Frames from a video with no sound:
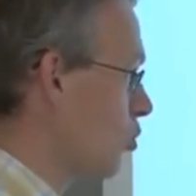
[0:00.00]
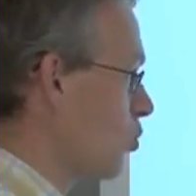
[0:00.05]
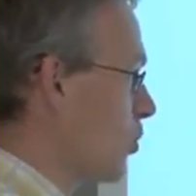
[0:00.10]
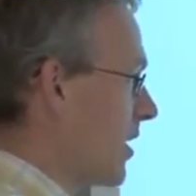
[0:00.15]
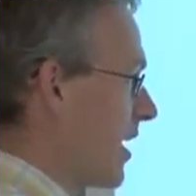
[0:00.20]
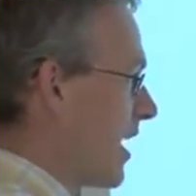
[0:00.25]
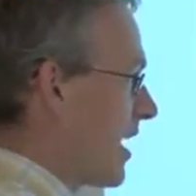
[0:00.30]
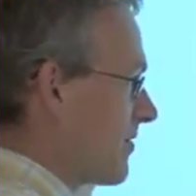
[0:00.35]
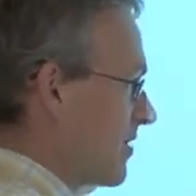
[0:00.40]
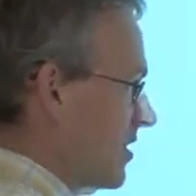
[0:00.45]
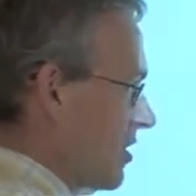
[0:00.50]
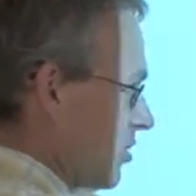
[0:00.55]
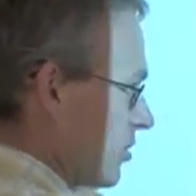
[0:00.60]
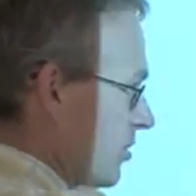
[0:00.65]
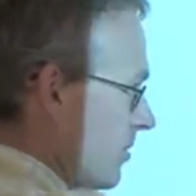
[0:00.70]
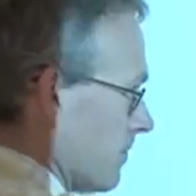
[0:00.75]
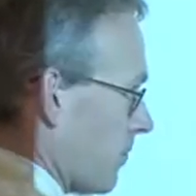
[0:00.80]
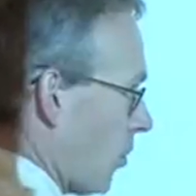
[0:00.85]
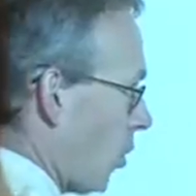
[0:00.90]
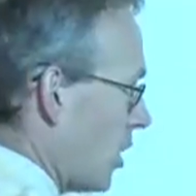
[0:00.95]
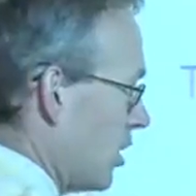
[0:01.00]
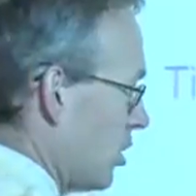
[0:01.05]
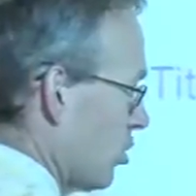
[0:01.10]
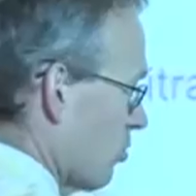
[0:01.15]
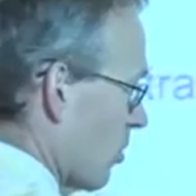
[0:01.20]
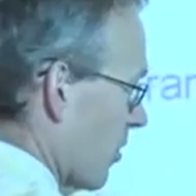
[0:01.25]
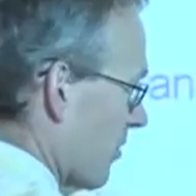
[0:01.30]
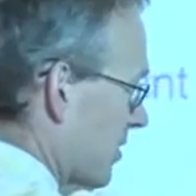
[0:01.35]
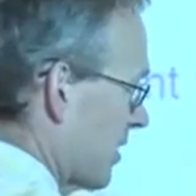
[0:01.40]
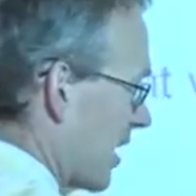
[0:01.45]
we have here the
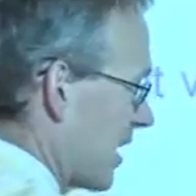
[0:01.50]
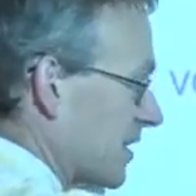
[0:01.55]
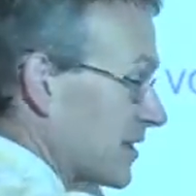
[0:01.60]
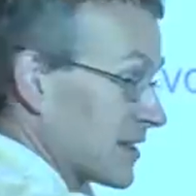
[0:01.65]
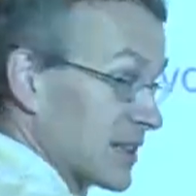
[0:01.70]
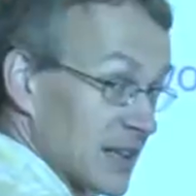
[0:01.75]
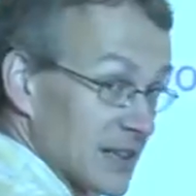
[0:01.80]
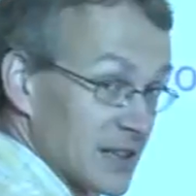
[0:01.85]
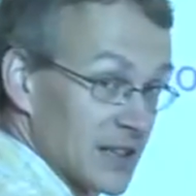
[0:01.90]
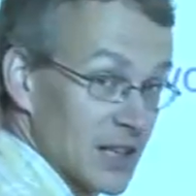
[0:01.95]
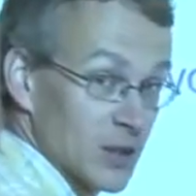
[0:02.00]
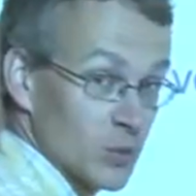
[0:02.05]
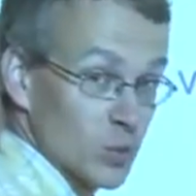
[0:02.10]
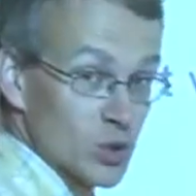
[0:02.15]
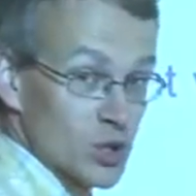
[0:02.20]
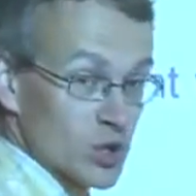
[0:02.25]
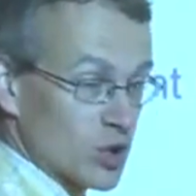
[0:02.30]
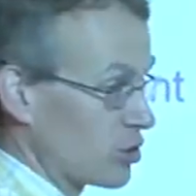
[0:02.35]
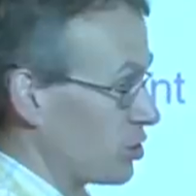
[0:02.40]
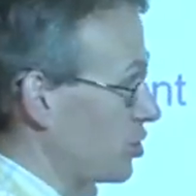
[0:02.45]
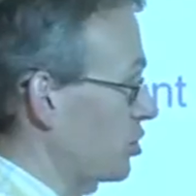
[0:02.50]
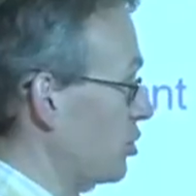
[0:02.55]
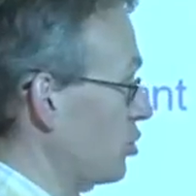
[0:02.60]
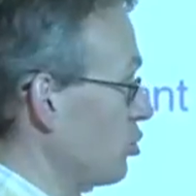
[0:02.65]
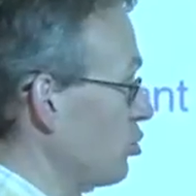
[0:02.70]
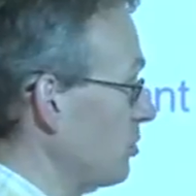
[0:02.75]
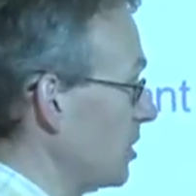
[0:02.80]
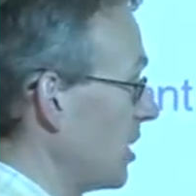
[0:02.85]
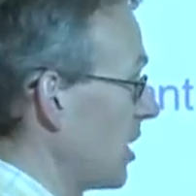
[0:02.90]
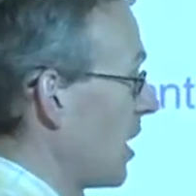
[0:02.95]
volume of titrant that was
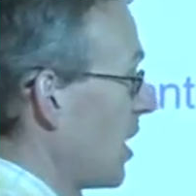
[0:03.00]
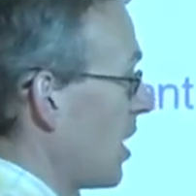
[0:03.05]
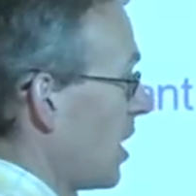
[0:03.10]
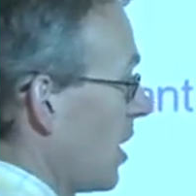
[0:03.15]
consumed,